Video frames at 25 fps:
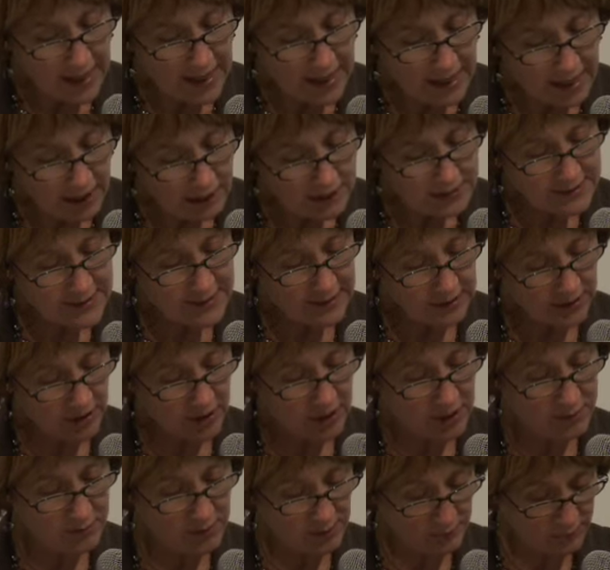Ireland's
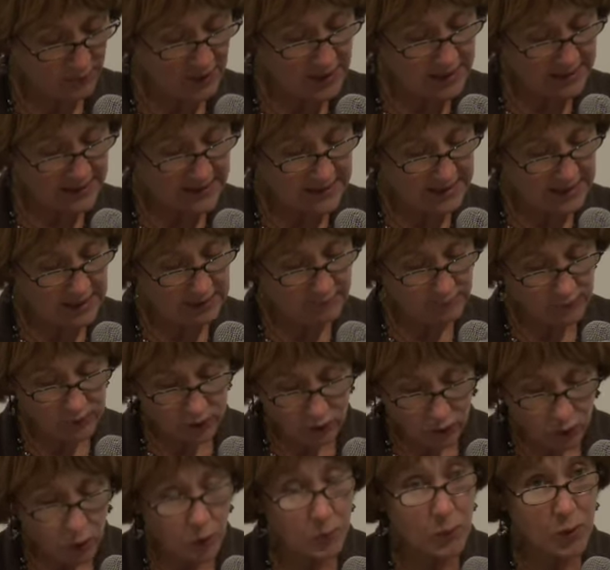economy finds itself at a
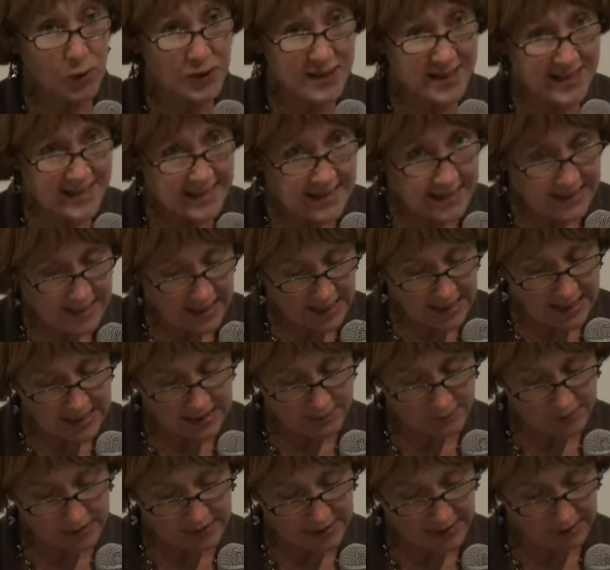new, more
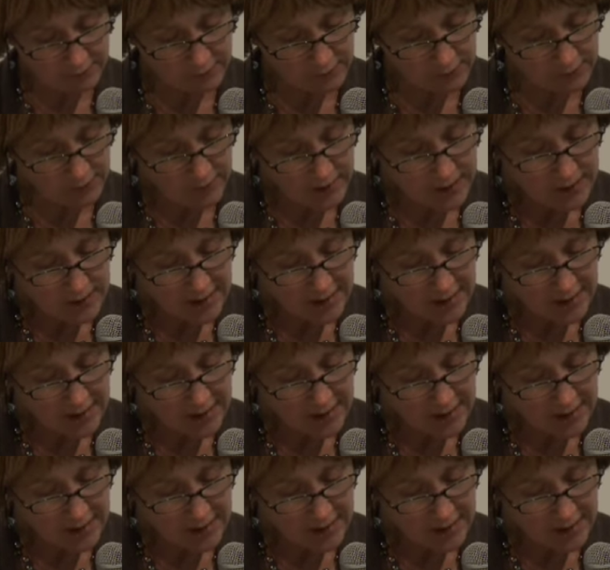sustainable level.